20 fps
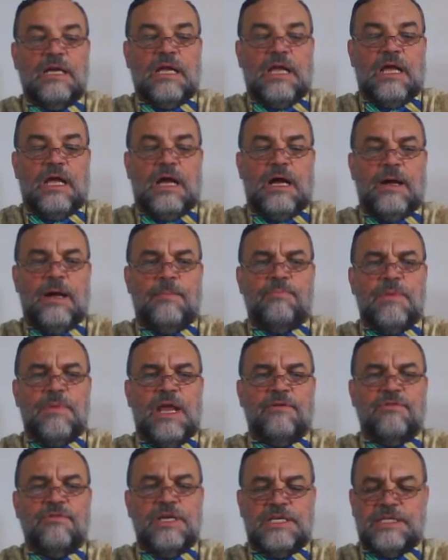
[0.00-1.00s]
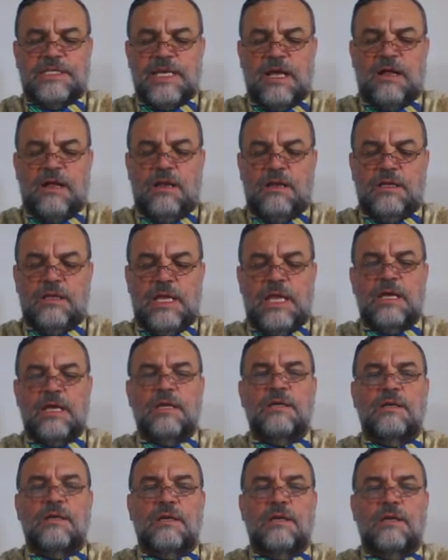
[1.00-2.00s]
Every cell
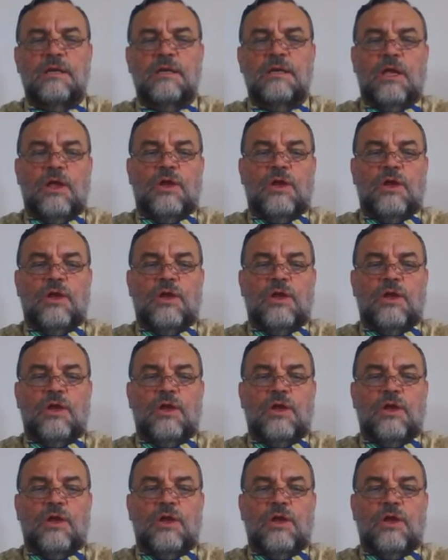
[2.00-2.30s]
in